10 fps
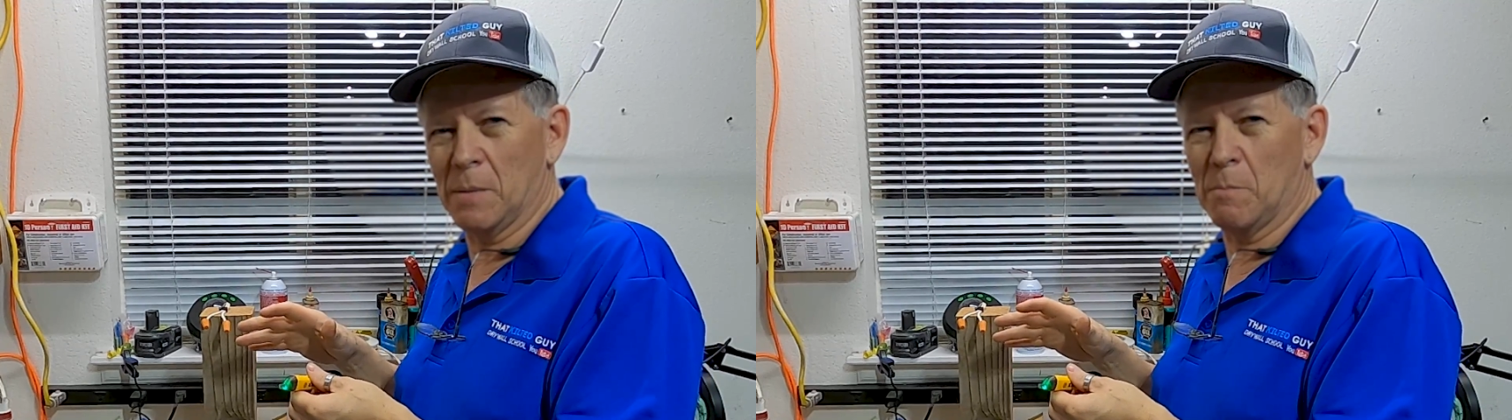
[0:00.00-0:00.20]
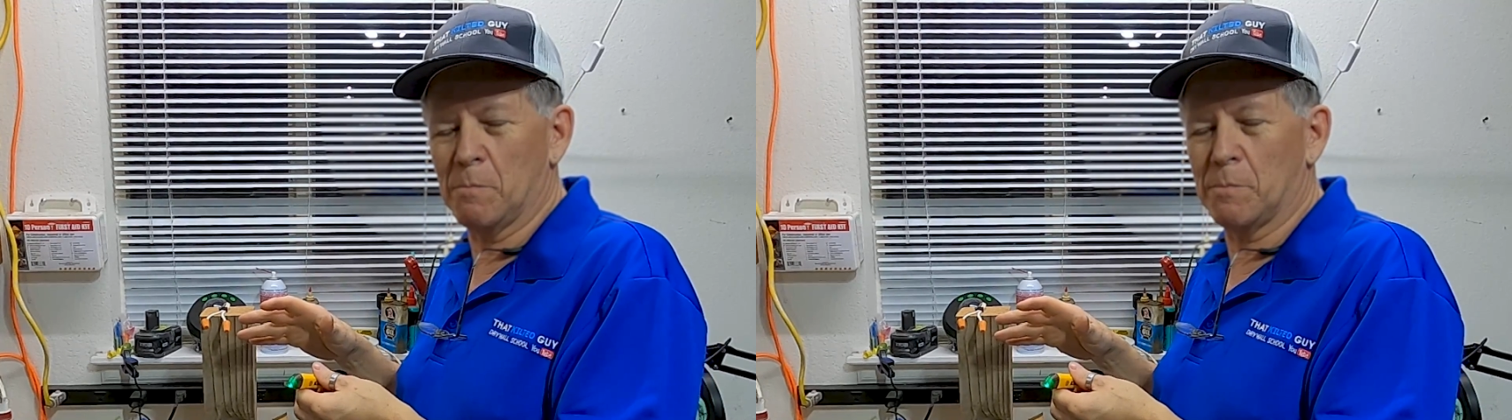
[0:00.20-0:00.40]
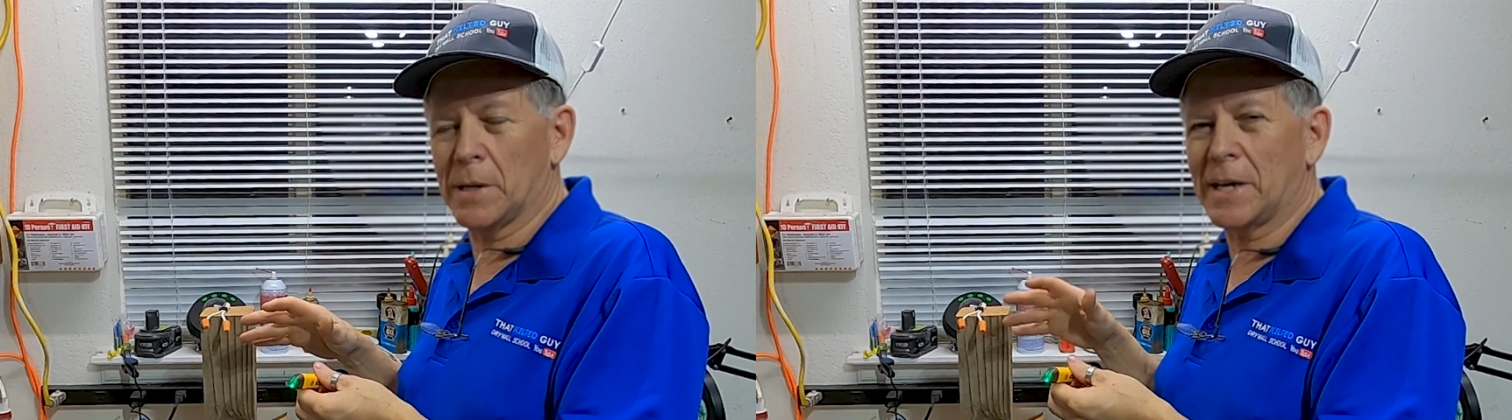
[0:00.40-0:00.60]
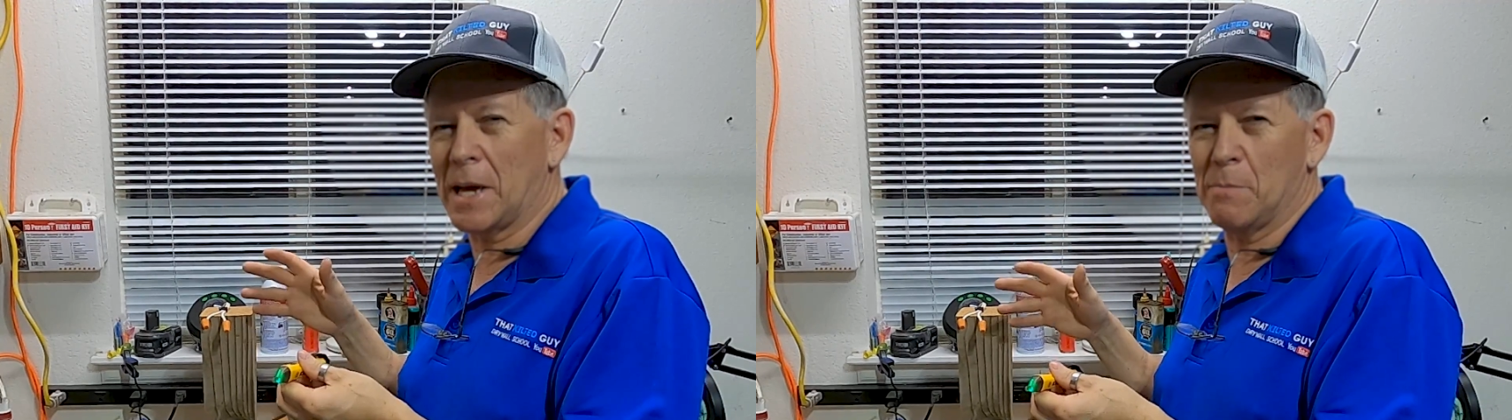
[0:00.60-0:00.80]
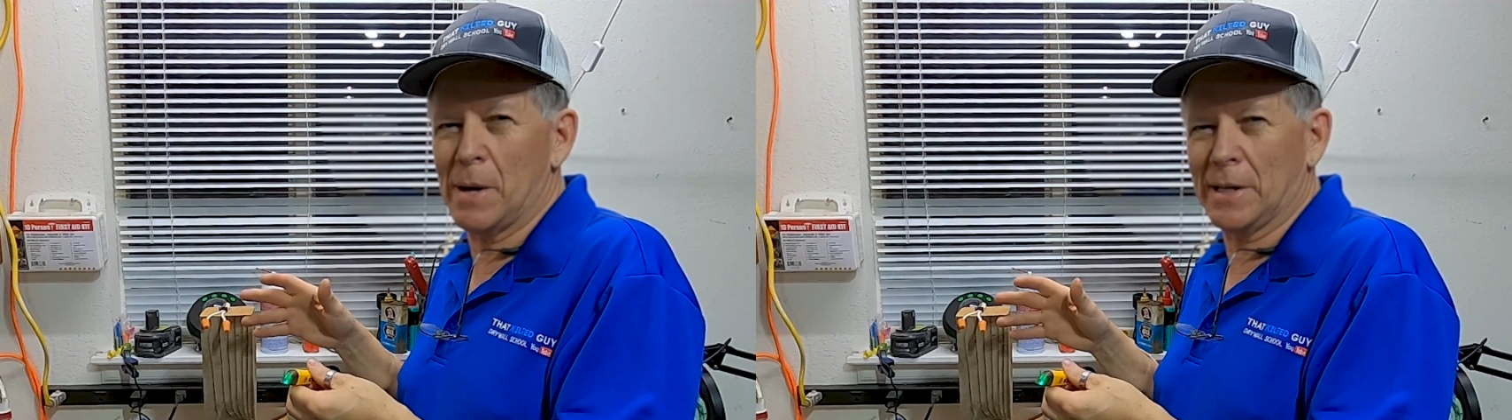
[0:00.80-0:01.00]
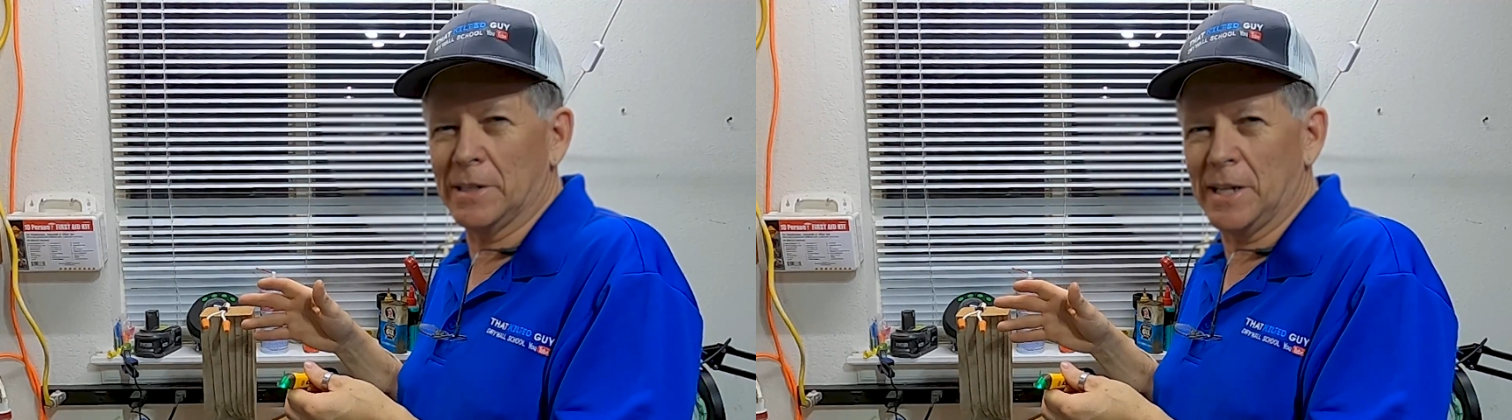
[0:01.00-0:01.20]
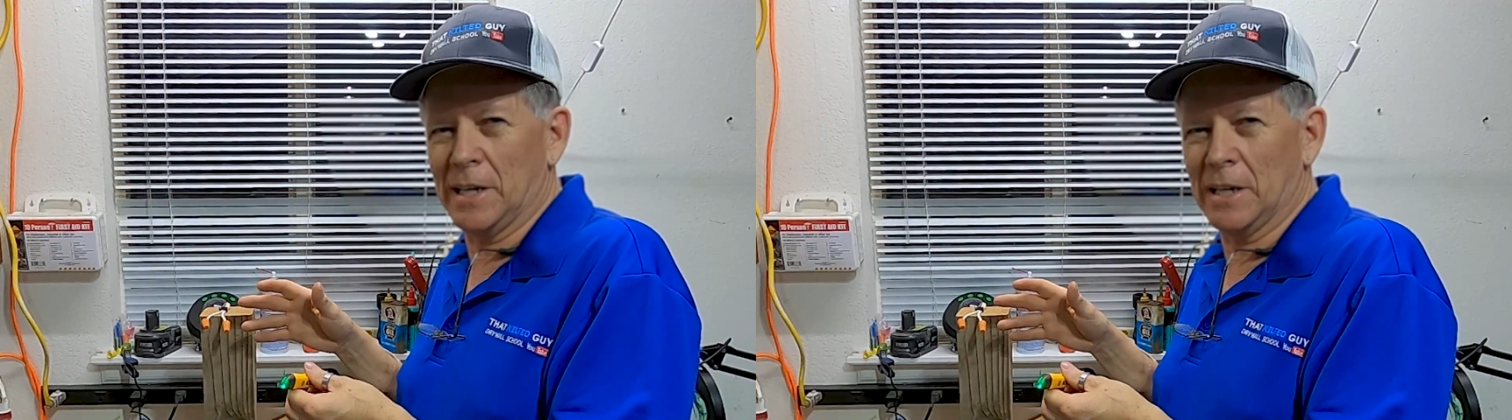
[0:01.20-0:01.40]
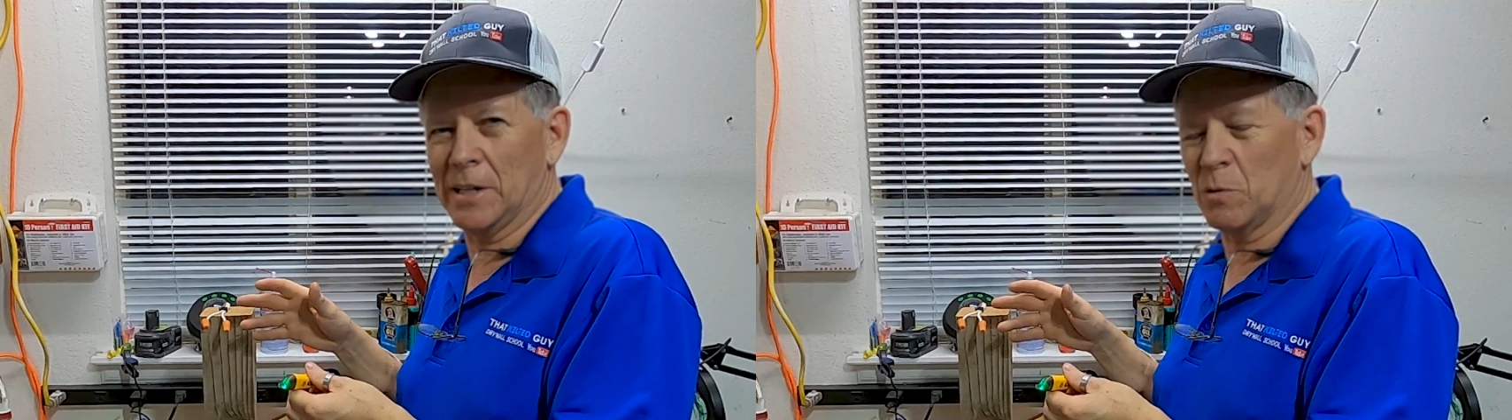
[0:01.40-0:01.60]
it, but I came back a
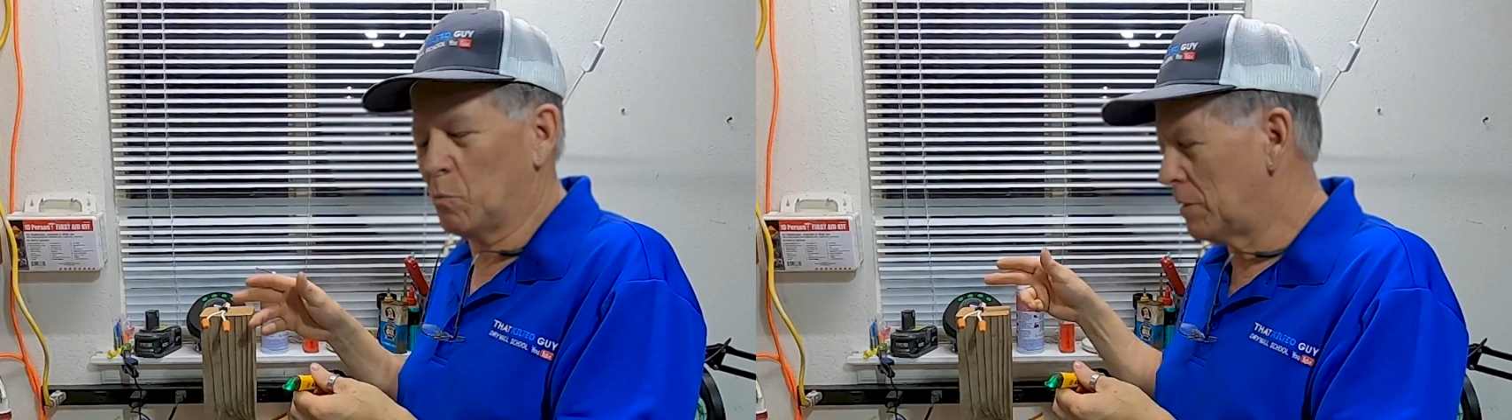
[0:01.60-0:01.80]
day later.